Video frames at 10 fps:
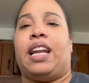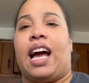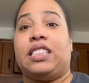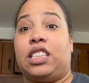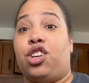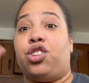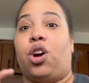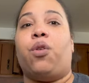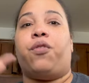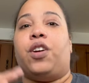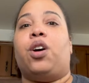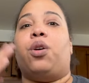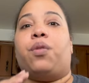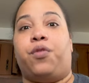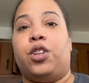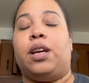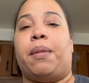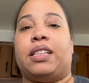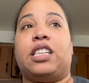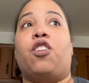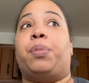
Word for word: I still don't feel fully myself,